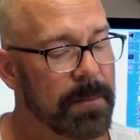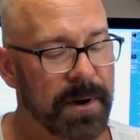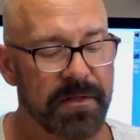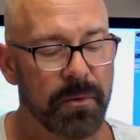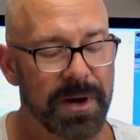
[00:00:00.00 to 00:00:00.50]

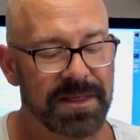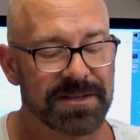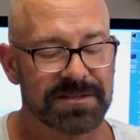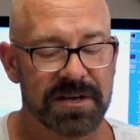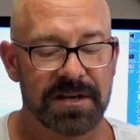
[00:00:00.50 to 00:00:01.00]
By the way,
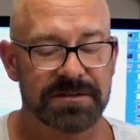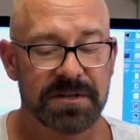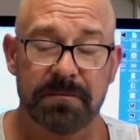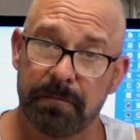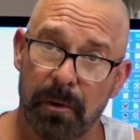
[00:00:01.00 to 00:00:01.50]

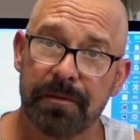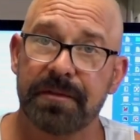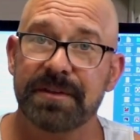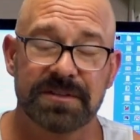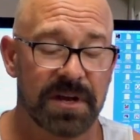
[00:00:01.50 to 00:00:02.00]
both
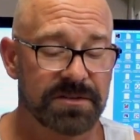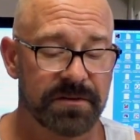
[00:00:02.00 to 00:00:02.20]
of these guns